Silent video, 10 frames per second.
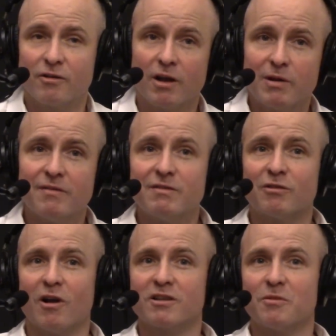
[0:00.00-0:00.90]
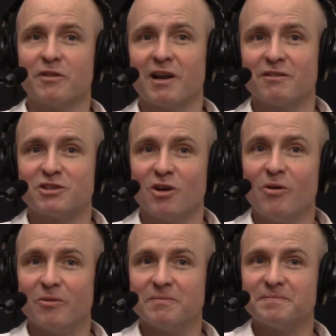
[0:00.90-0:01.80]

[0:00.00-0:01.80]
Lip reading: Greg. We haven't even talked about that on the show.